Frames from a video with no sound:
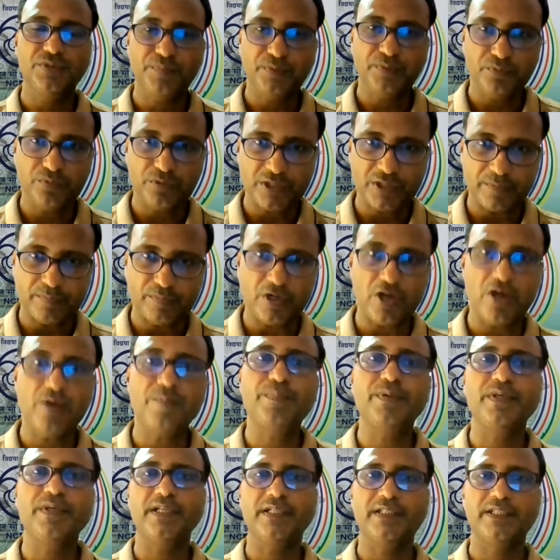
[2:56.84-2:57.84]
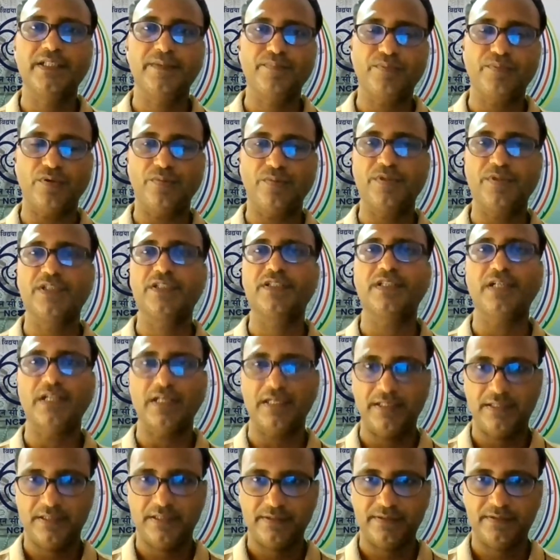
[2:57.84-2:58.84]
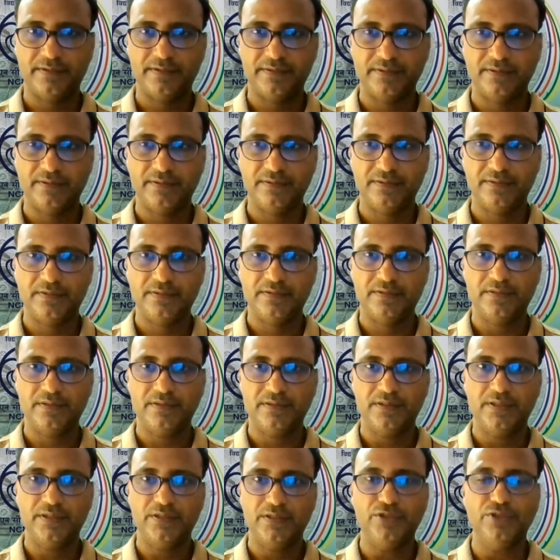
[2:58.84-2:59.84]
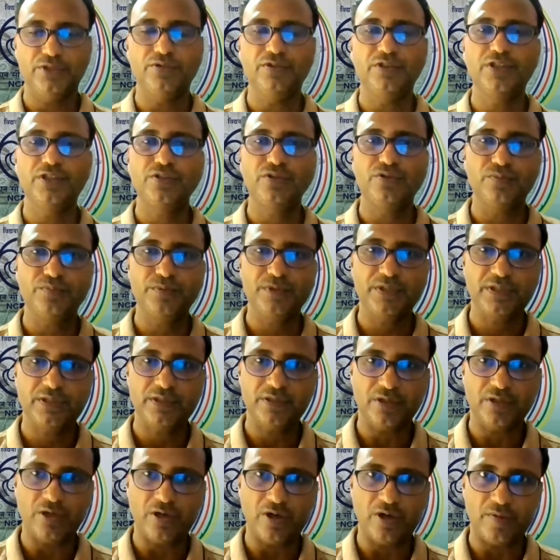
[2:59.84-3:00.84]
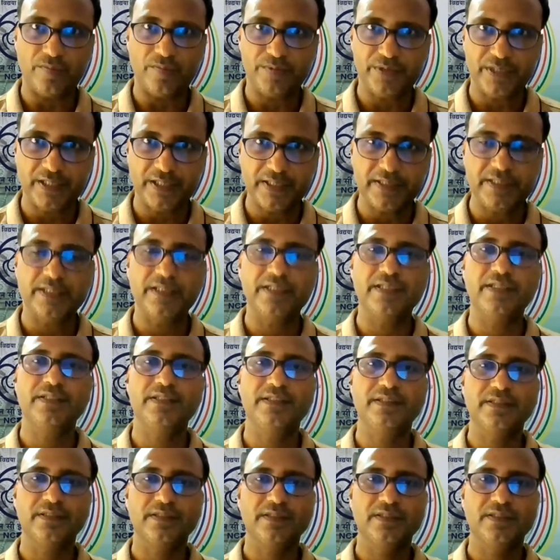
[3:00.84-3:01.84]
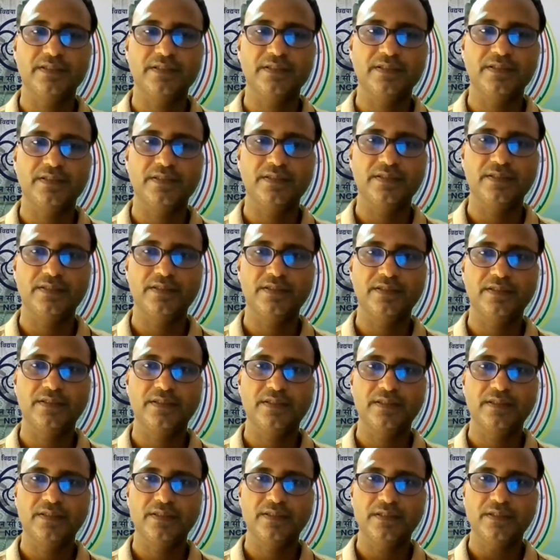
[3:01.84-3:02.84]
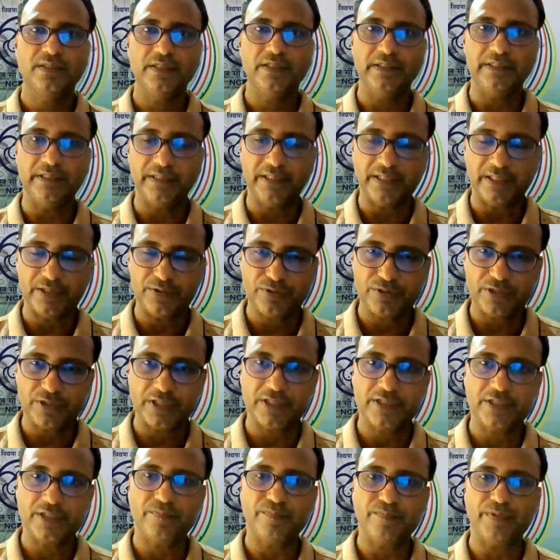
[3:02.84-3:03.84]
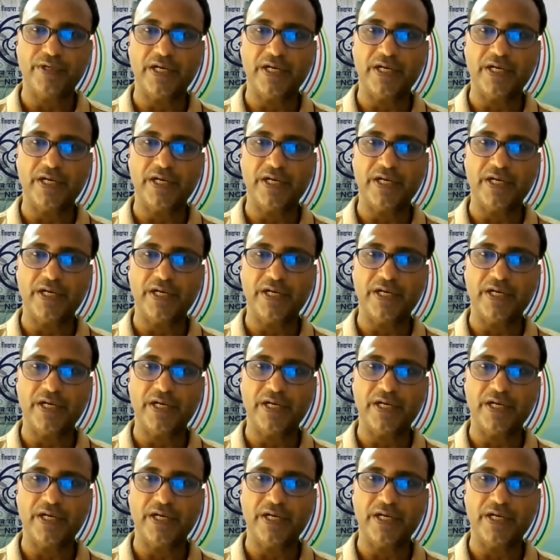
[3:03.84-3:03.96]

you developing as a professional, you need to be updated in education